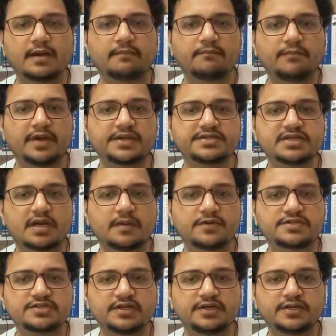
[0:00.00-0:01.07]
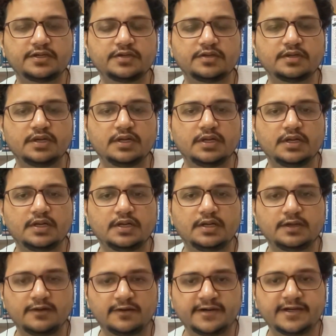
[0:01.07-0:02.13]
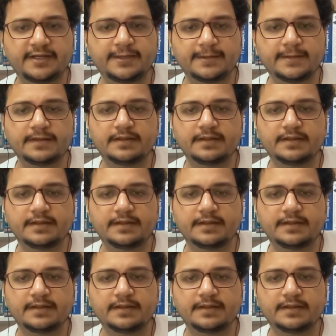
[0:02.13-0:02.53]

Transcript: Mike Chappell's LinkedIn Learning.